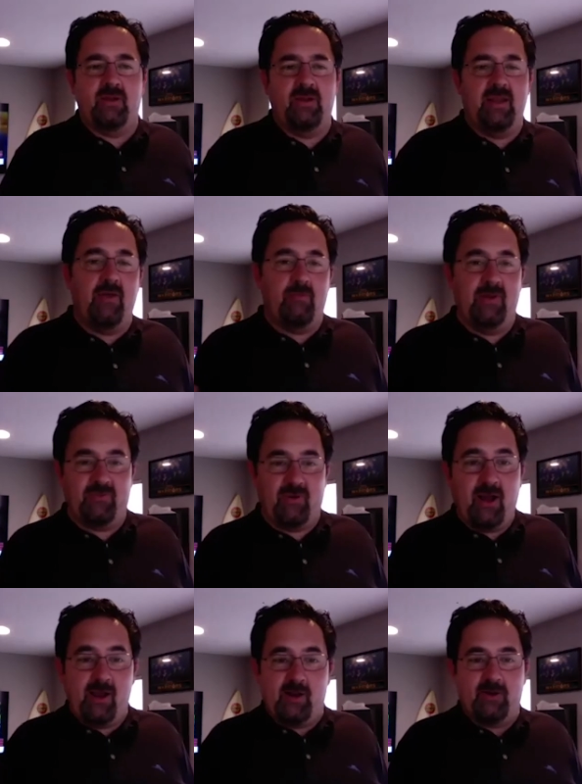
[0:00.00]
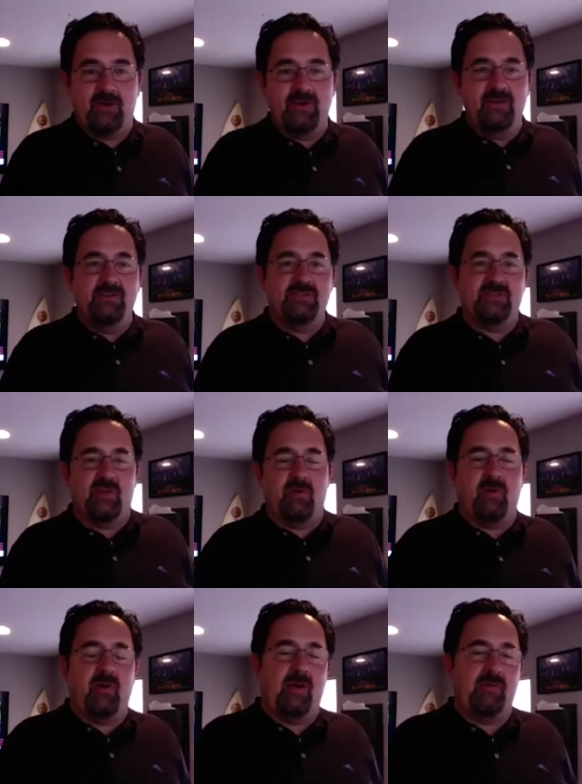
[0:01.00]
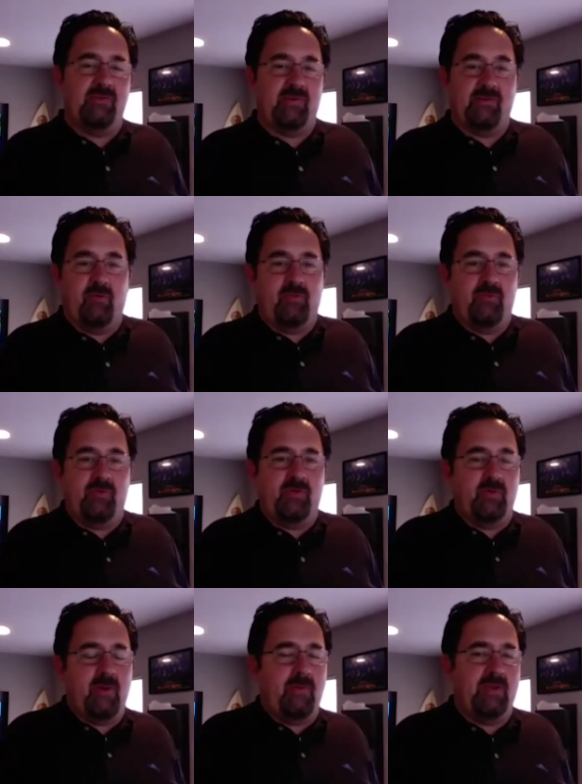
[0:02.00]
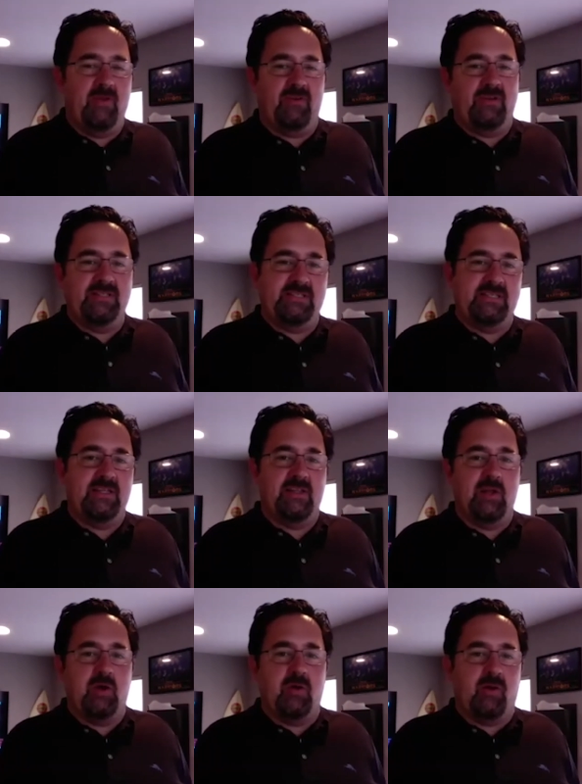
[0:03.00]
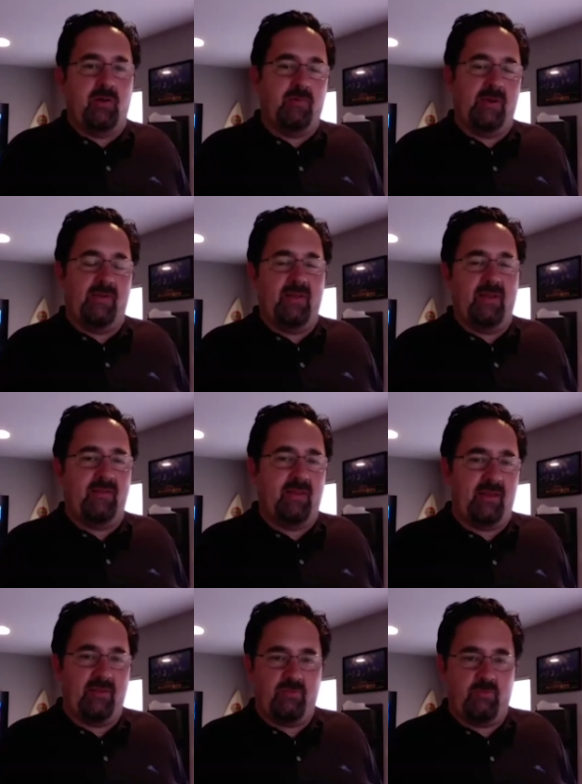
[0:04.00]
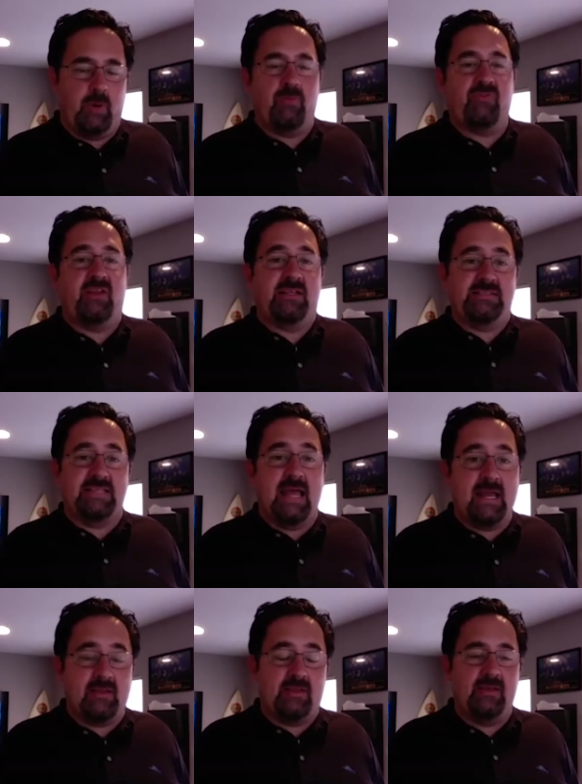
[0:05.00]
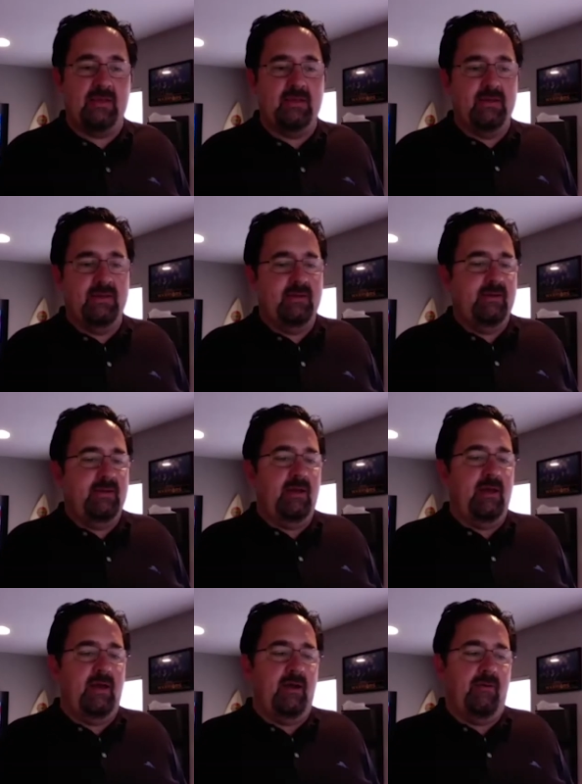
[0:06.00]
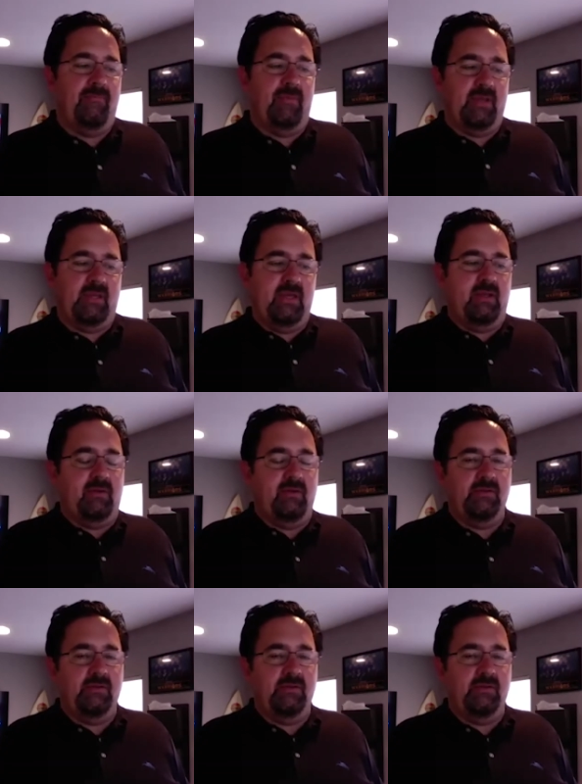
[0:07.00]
And now the rates are higher. So I told him, you're probably never going to see a rate at like 3% exactly again.